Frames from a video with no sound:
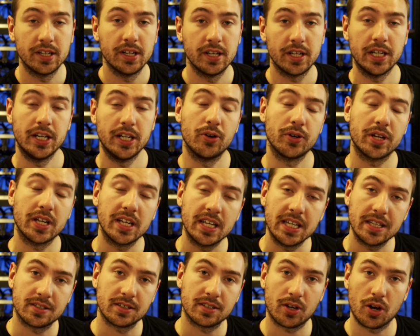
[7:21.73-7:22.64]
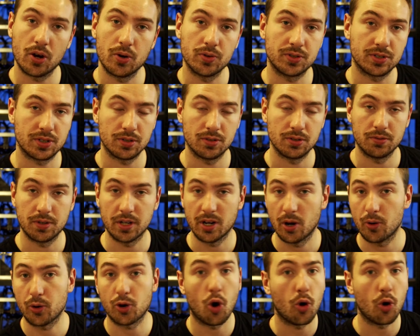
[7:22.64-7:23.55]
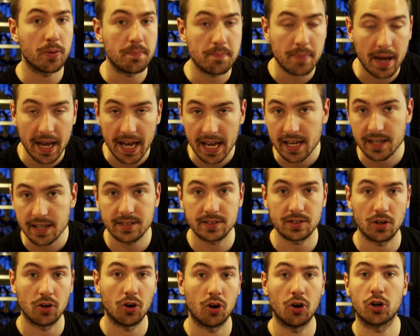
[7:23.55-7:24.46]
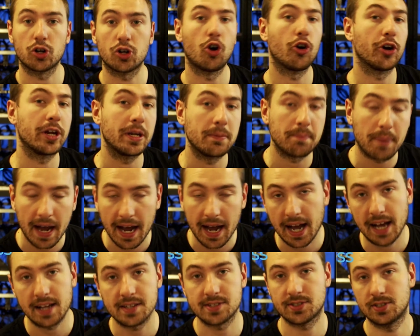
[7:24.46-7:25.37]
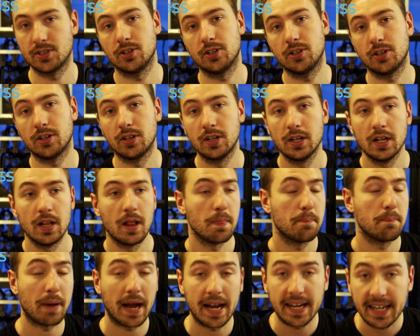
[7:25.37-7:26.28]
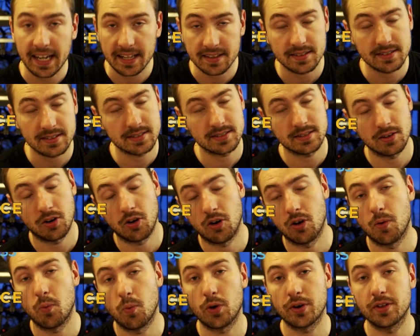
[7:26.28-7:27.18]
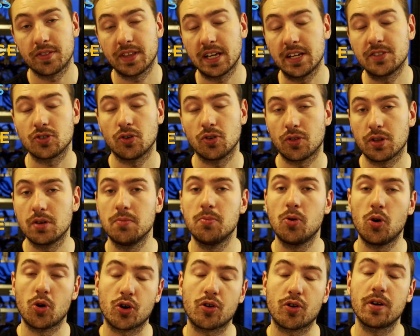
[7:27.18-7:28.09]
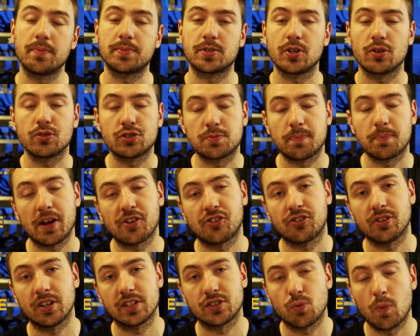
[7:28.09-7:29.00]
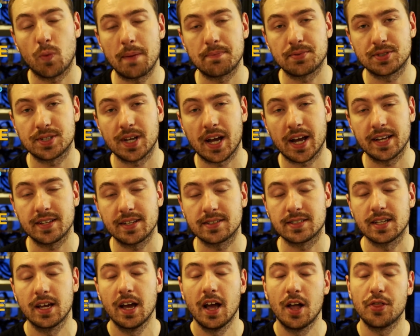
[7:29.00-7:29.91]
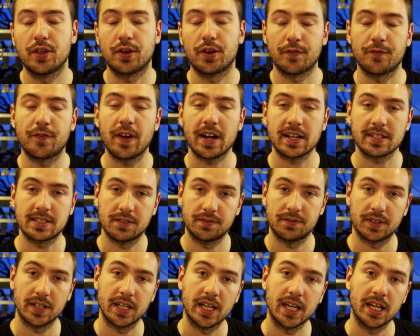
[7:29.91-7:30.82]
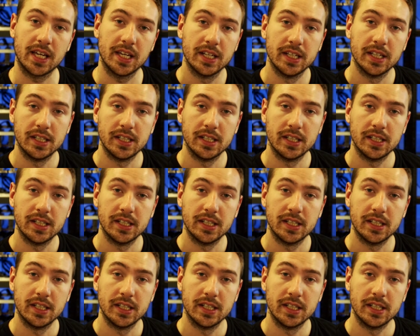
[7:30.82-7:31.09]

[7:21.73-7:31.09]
you know, you need to go to, you know, Coinbase or CoinPass or Binance or one of these other more crypto specialist websites that effectively